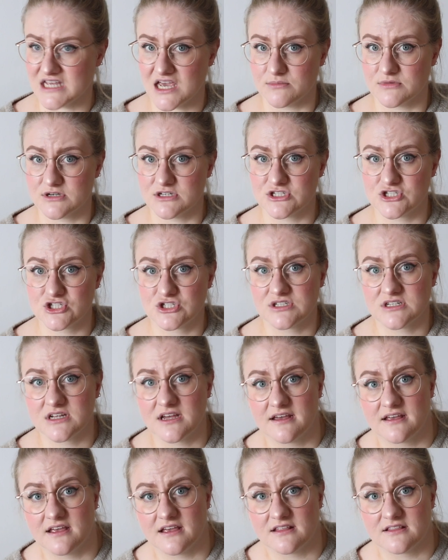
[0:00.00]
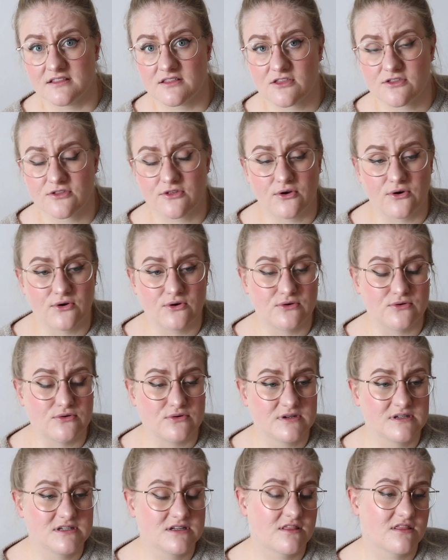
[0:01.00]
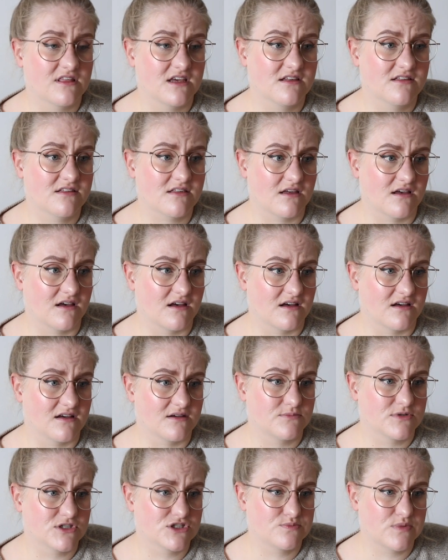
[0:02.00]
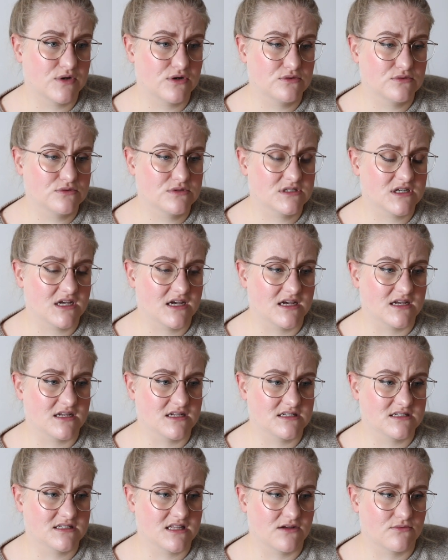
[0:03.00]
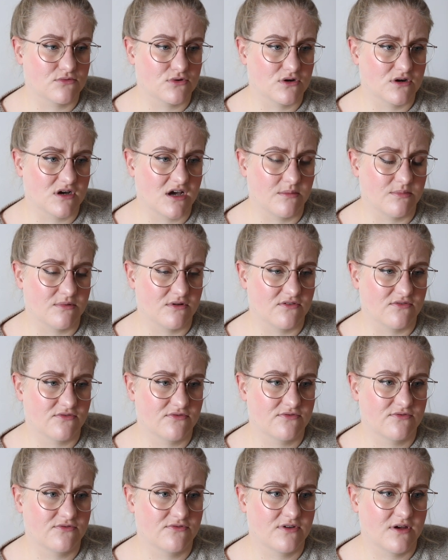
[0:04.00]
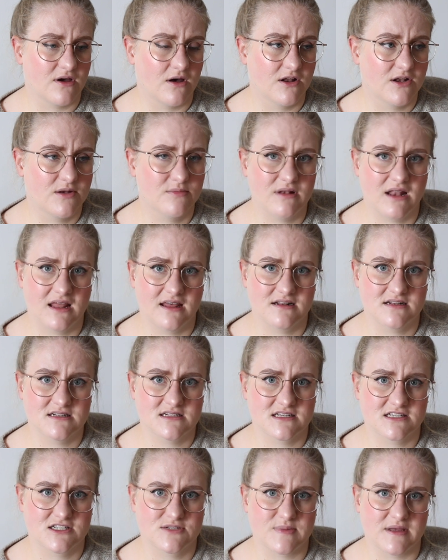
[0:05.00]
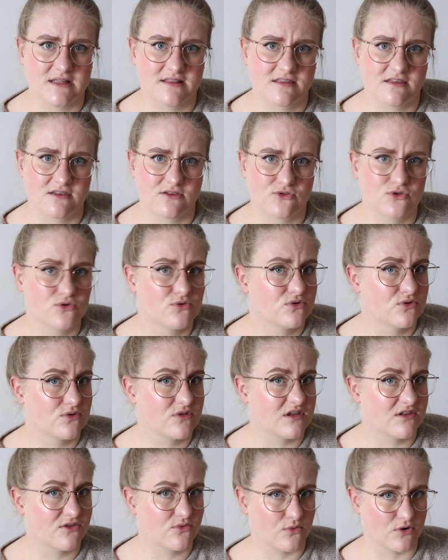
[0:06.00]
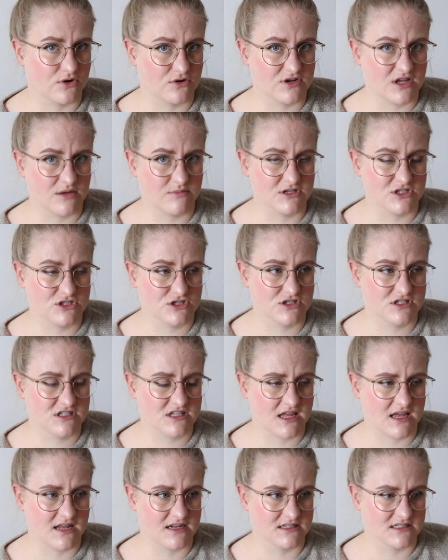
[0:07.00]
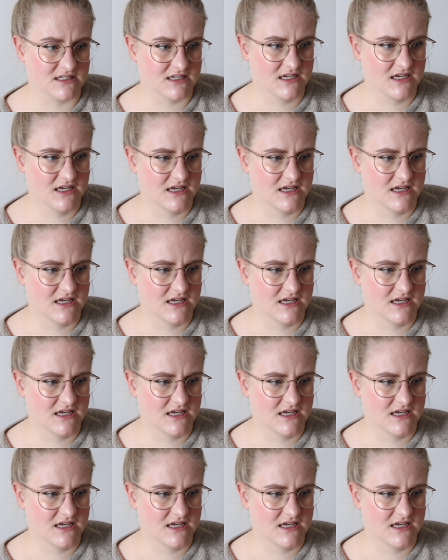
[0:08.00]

damaged. And so things are postponed, and there were a couple of unplanned expenses due to these water damages. And